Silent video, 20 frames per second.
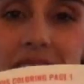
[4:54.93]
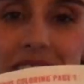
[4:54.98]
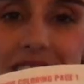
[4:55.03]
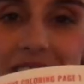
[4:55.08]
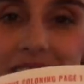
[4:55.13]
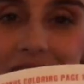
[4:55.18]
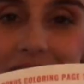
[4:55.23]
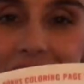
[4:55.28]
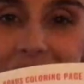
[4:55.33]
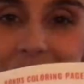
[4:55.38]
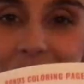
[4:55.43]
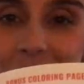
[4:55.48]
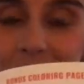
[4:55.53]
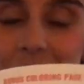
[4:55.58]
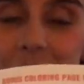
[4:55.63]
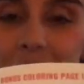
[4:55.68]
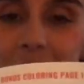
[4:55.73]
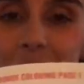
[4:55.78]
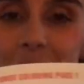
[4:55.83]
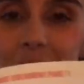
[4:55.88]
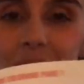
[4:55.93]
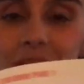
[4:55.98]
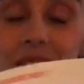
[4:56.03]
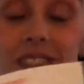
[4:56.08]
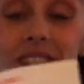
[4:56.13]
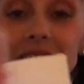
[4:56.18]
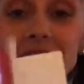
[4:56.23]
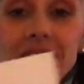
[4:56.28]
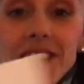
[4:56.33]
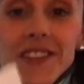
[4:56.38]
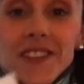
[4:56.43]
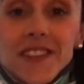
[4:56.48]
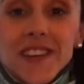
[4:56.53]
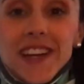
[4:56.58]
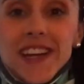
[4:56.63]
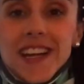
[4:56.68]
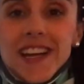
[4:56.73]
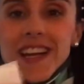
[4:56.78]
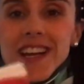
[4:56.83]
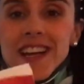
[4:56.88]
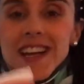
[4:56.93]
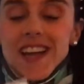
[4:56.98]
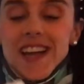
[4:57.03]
to do post-surgery,